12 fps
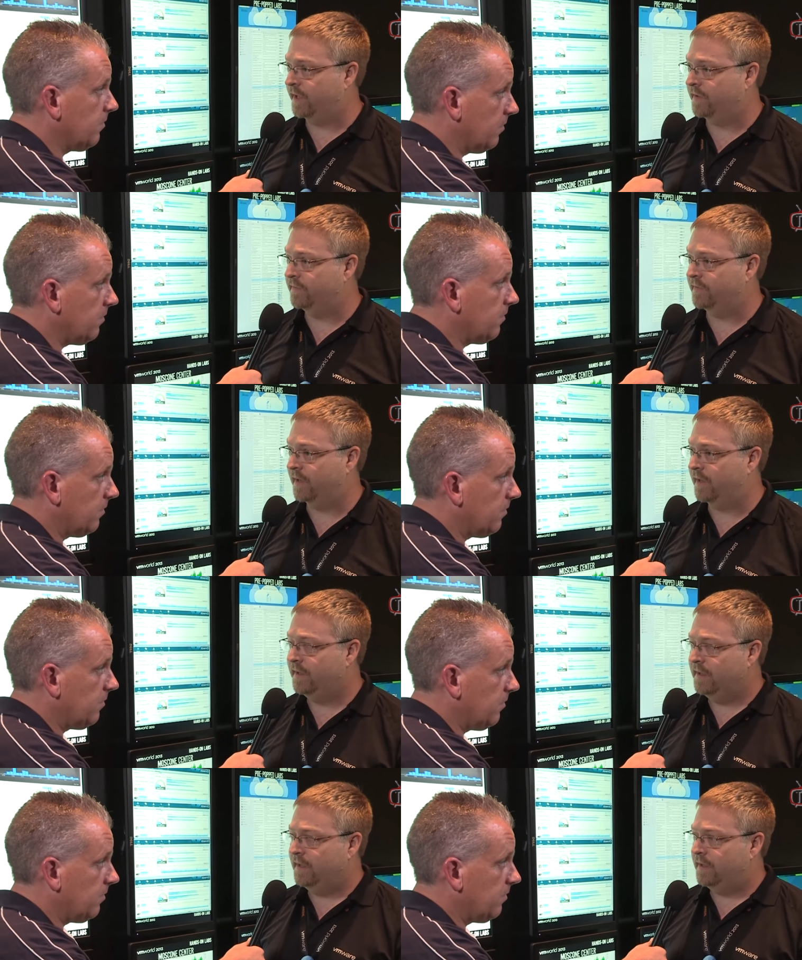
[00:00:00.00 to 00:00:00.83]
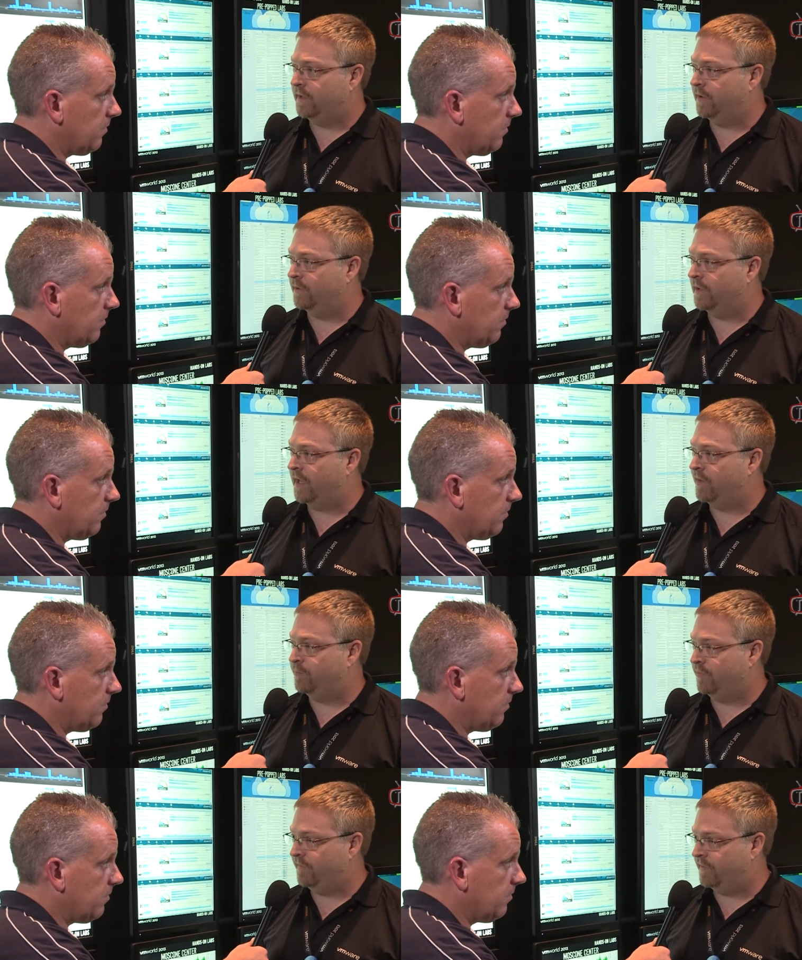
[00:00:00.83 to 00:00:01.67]
Speaker 1: end. Uh, you know, a
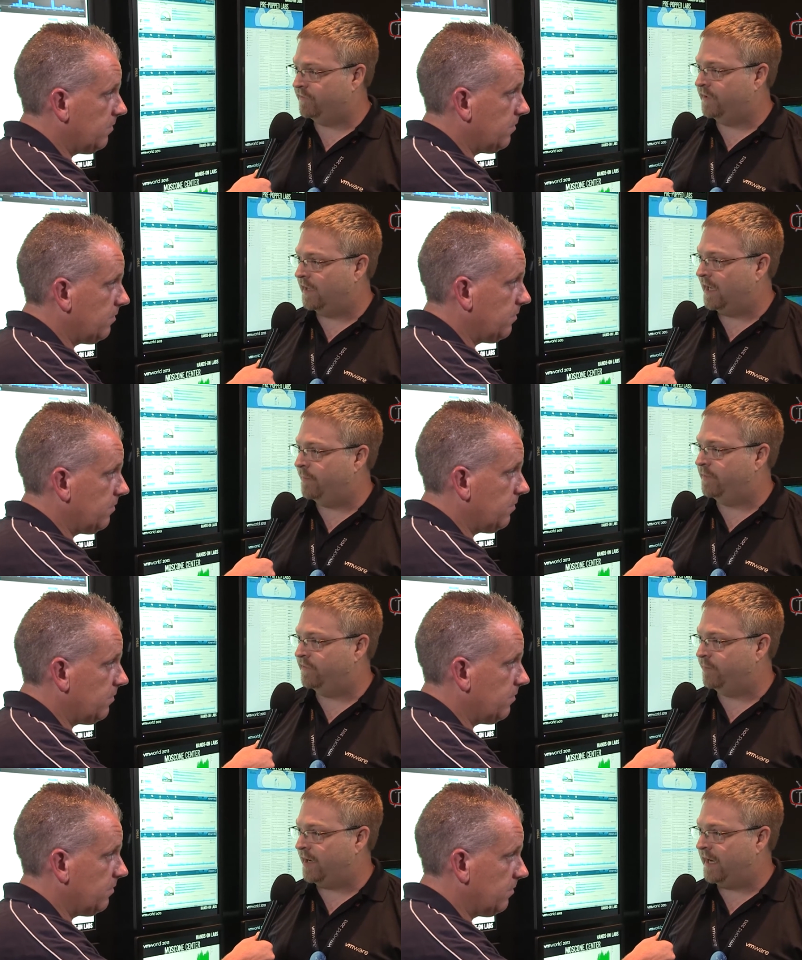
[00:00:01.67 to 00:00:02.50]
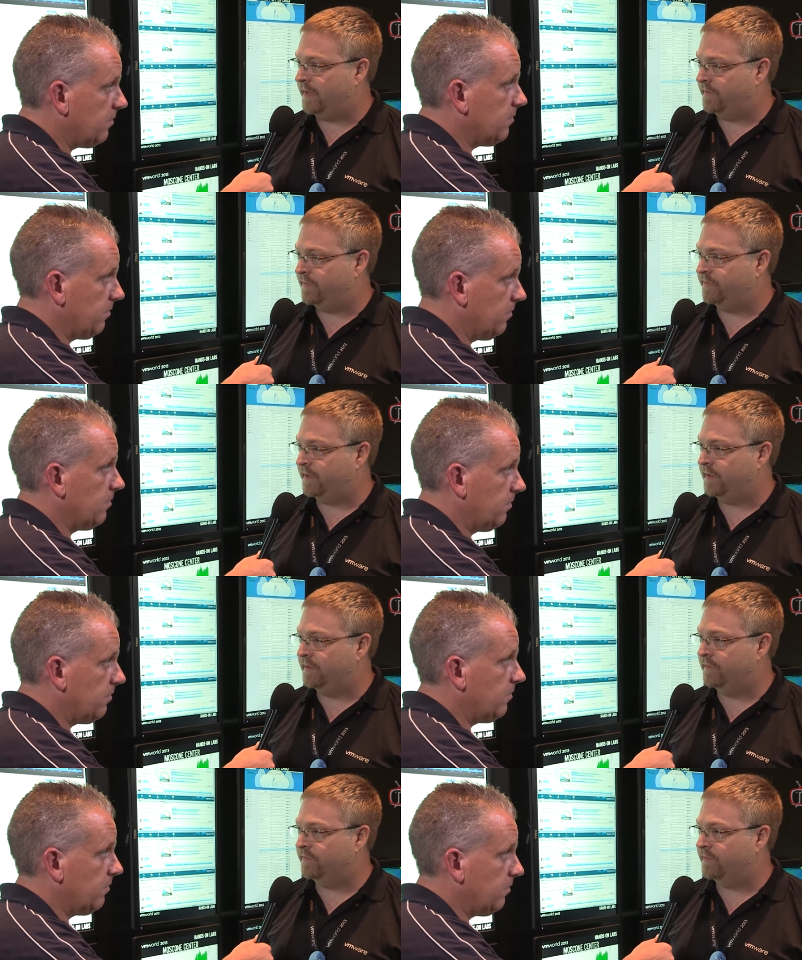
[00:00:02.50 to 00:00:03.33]
lot of provisioning happens behind the
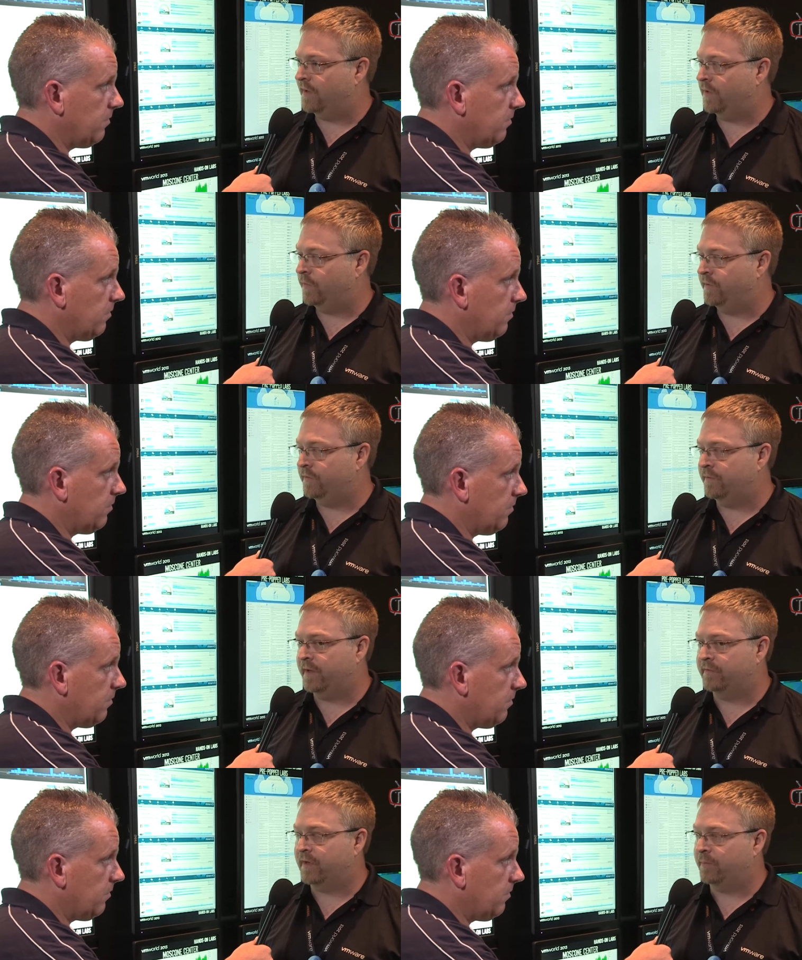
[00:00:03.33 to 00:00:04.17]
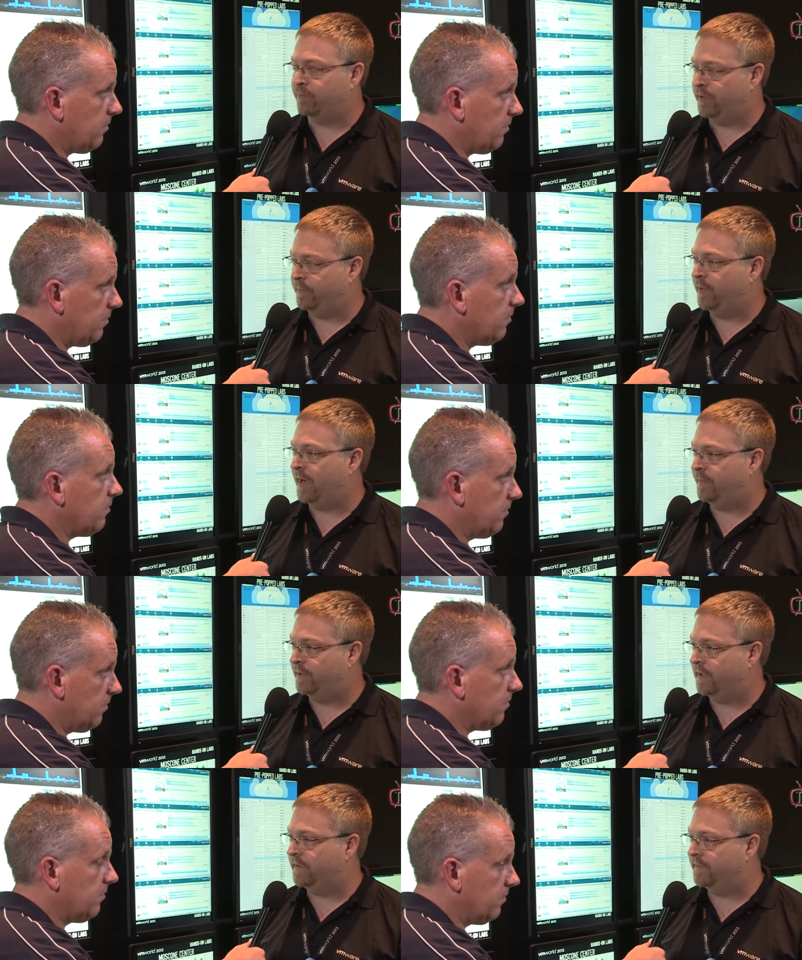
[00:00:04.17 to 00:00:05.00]
scenes. Uh, we do things like
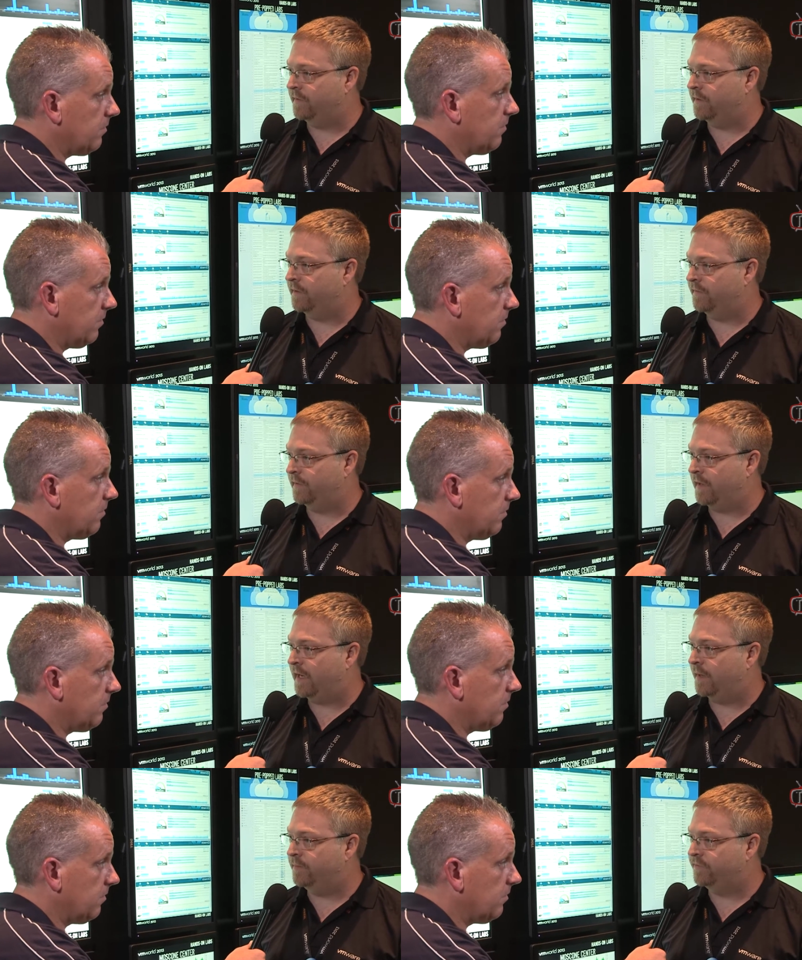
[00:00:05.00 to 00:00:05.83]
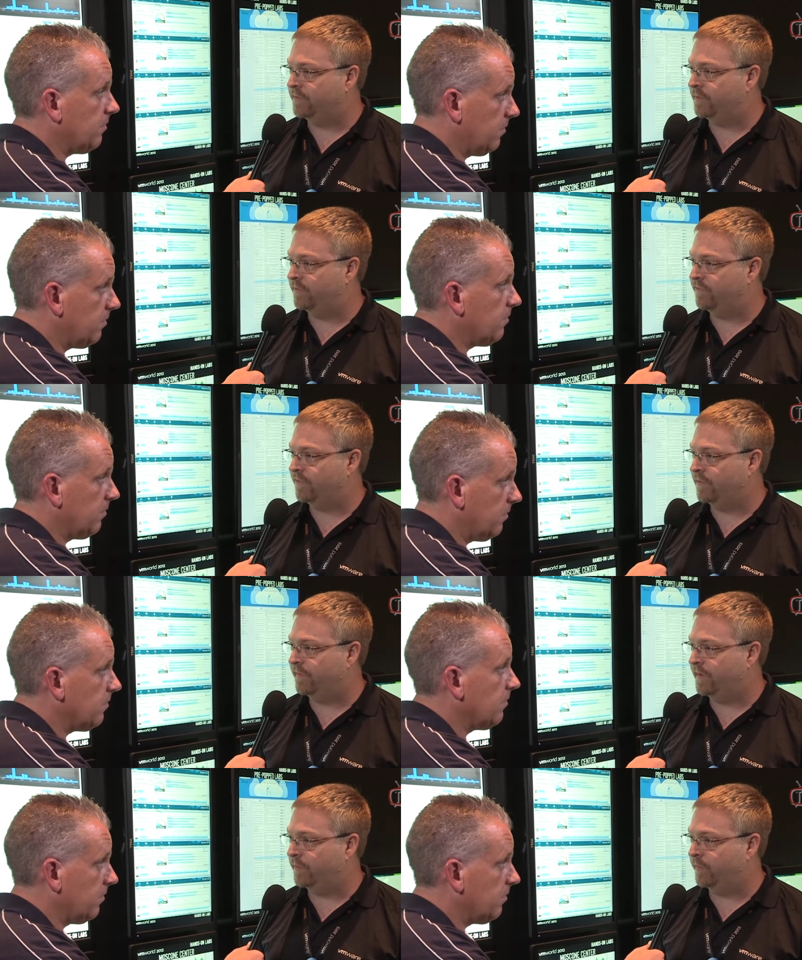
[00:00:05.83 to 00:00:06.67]
pre-populate the the labs to
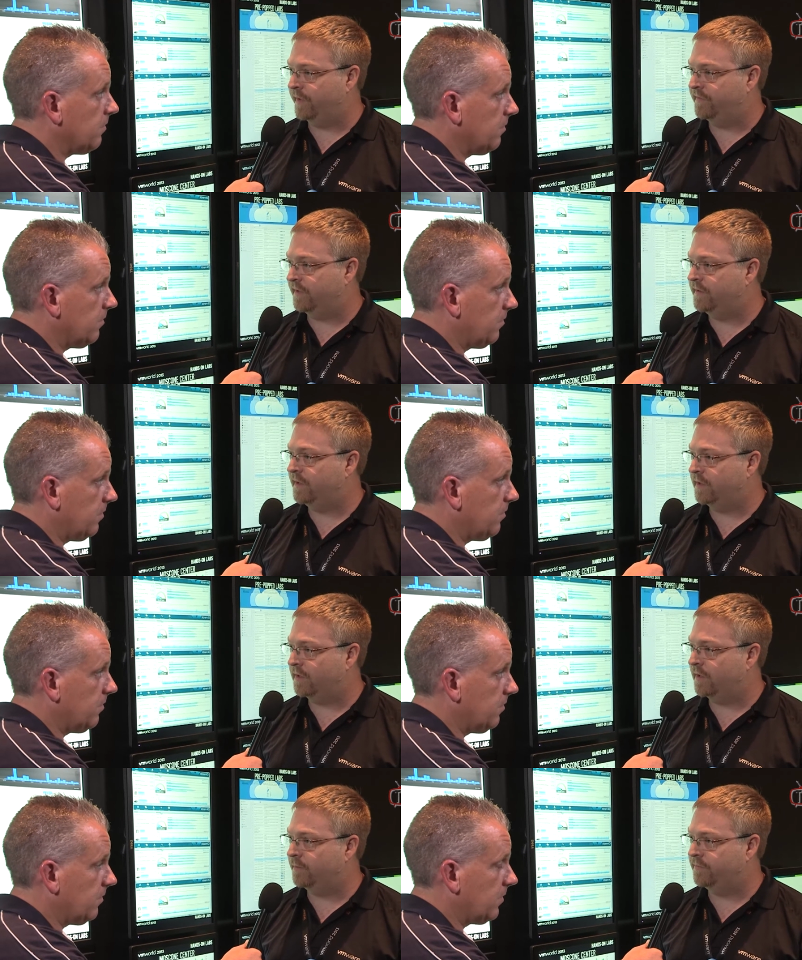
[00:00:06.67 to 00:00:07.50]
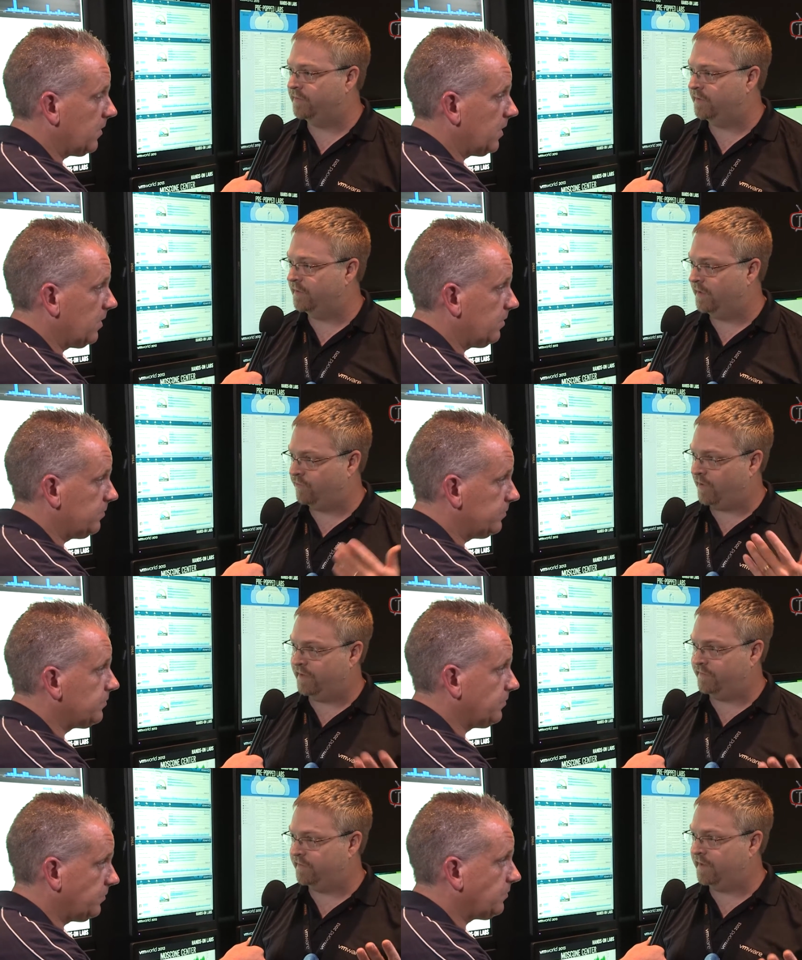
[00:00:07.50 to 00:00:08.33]
ensure that when attendee comes and, and
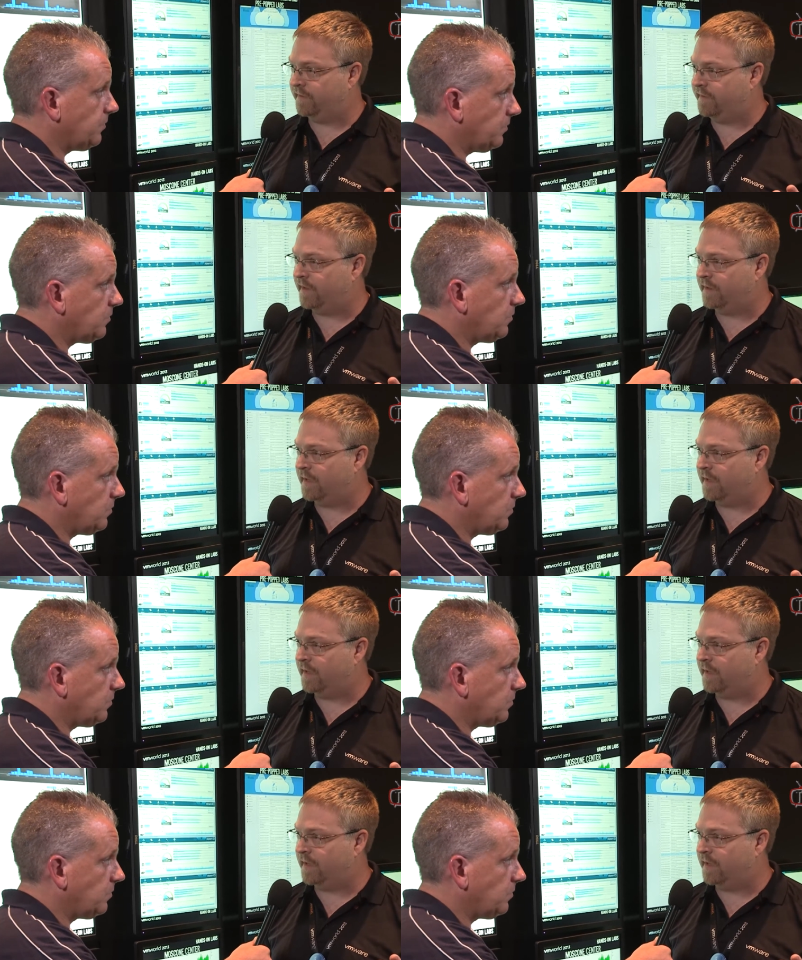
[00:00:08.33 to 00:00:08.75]
tries to take that